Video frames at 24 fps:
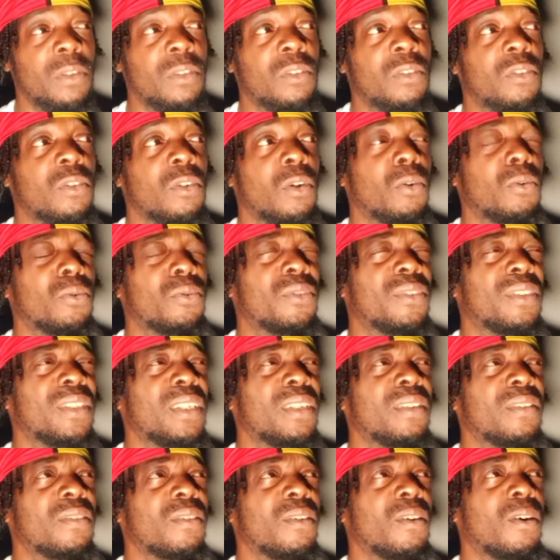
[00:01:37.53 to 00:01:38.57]
So
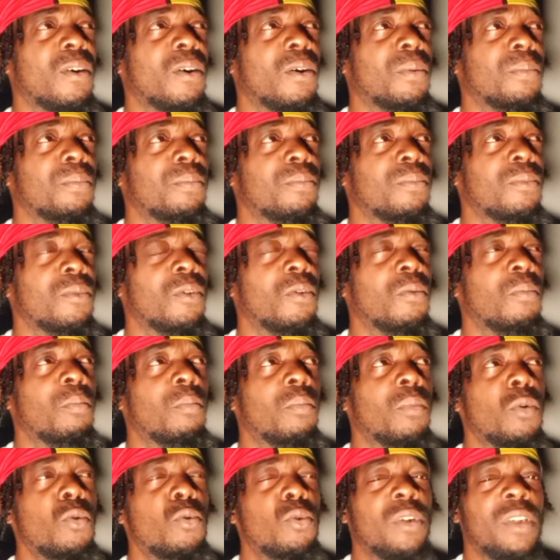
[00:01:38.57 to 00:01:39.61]
since um
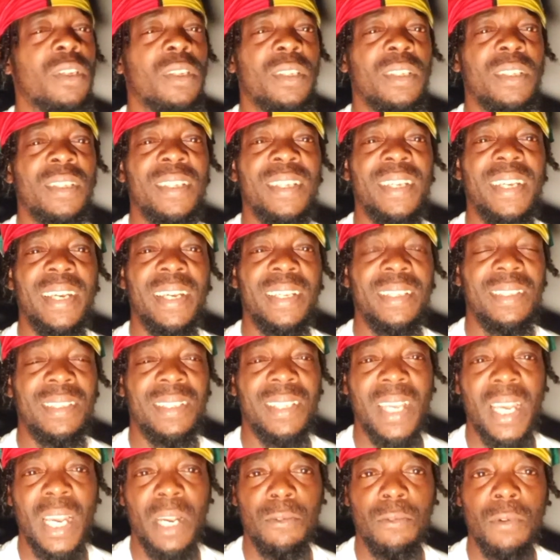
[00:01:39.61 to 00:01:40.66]
Mook and
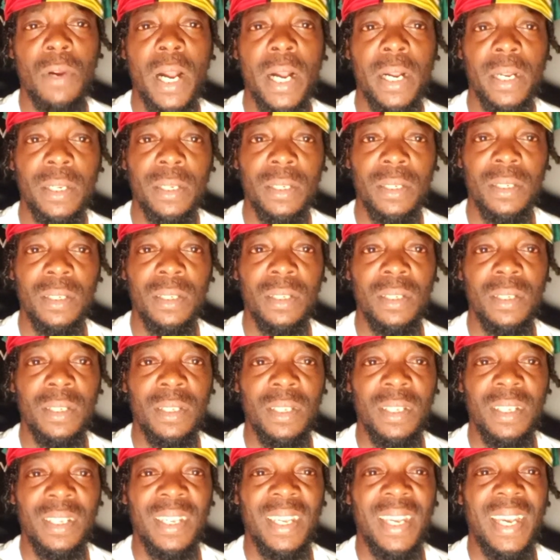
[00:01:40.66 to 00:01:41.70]
Tay Rock
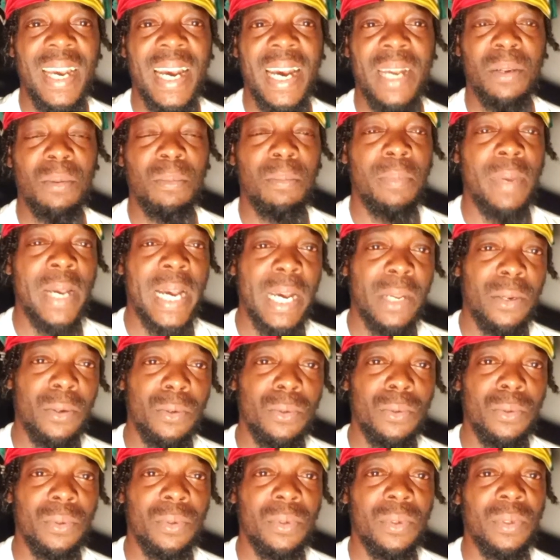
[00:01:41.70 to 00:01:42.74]
had a
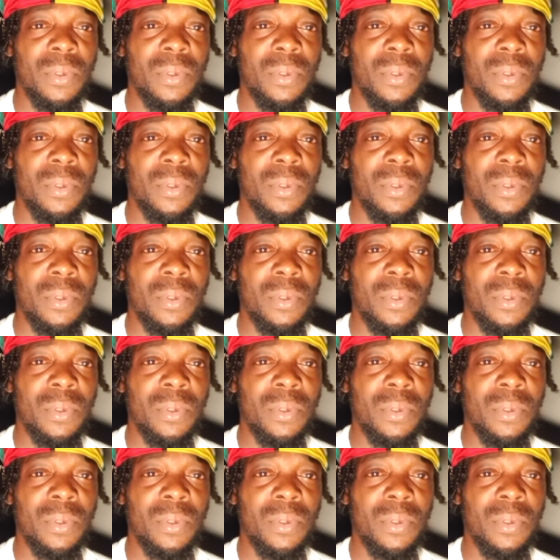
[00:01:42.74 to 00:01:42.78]
battle